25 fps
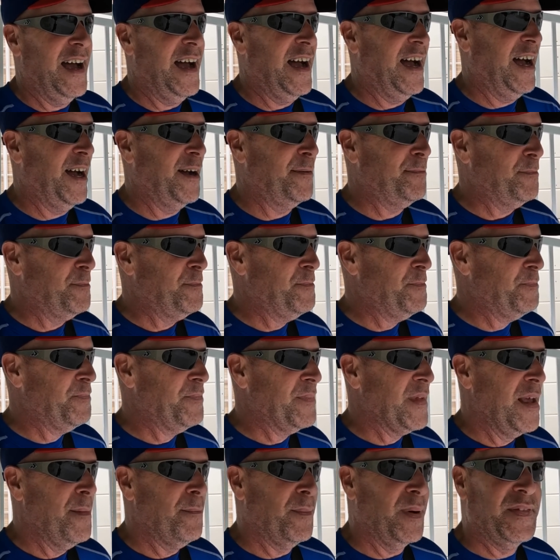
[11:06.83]
Um,
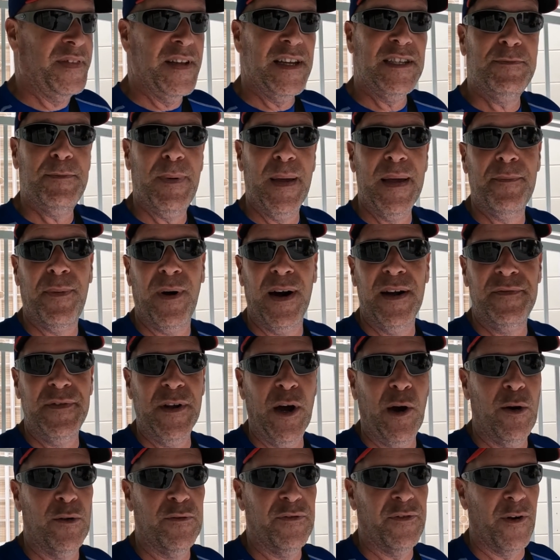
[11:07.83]
But these people I've
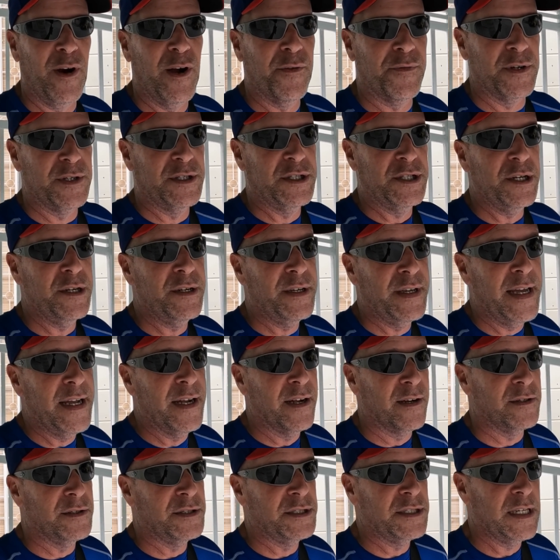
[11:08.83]
known for over two
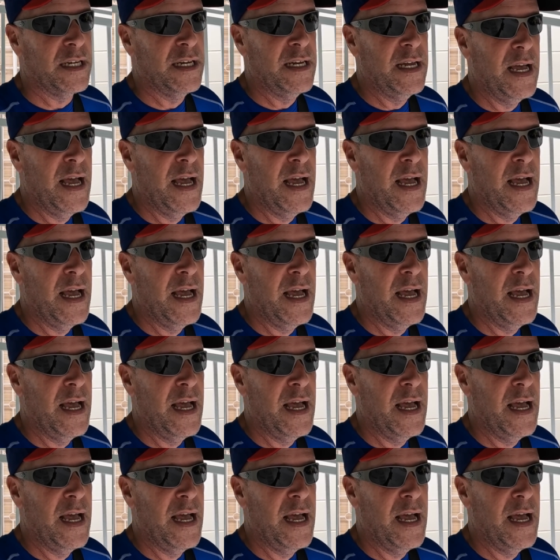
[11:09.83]
years.